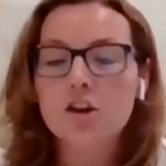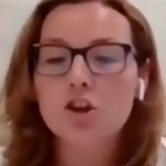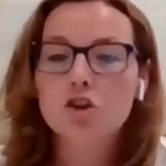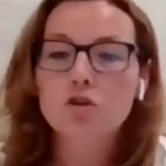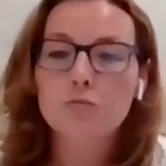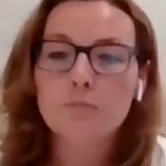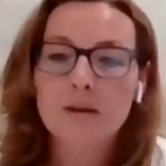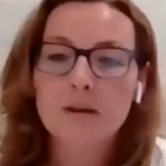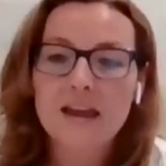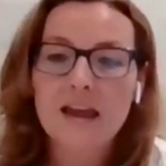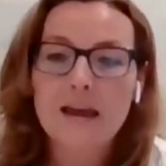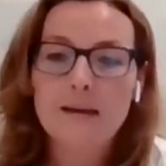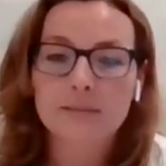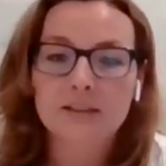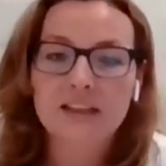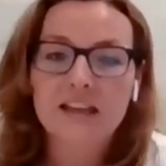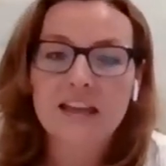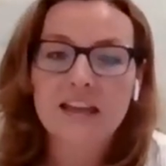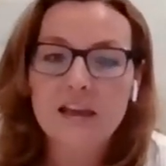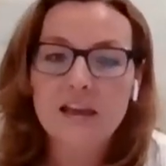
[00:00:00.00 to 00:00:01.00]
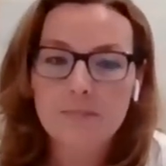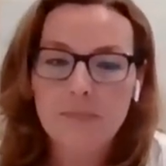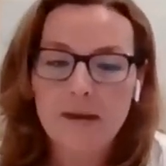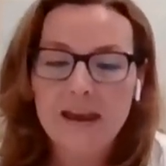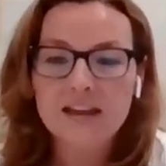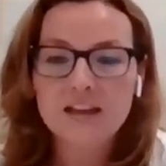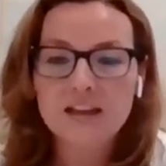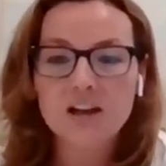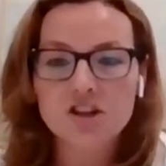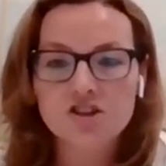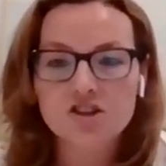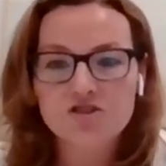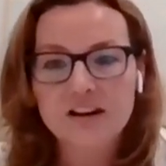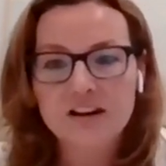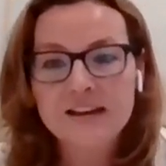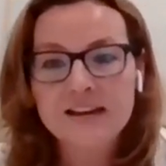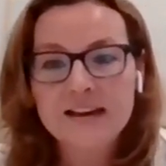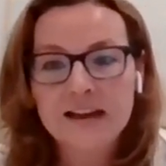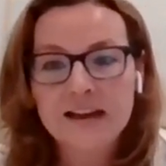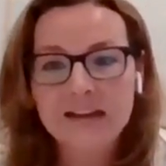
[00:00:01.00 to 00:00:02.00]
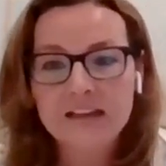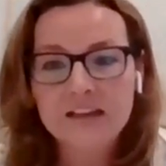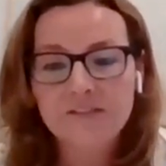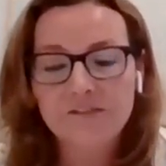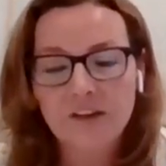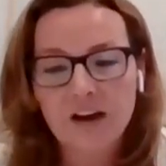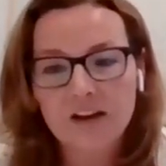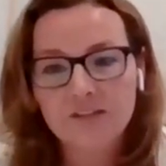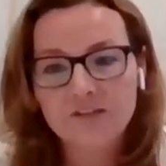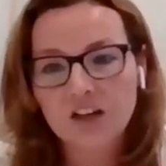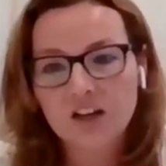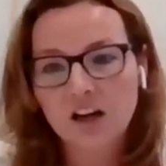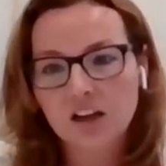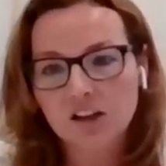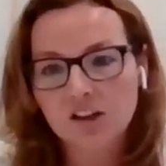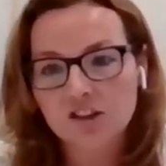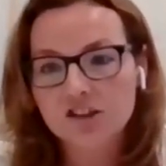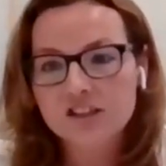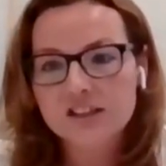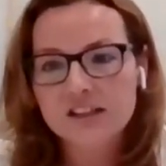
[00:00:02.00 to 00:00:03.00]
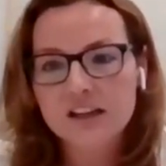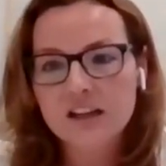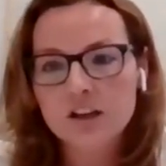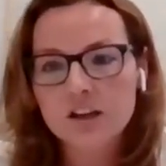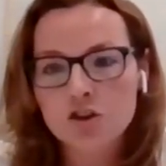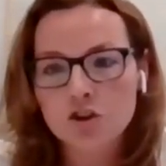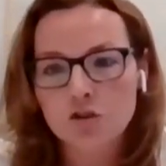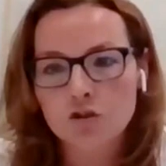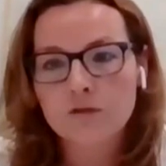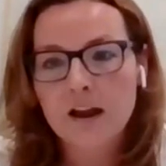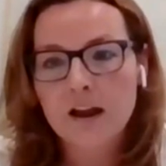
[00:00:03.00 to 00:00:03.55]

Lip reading: in you being able to keep $895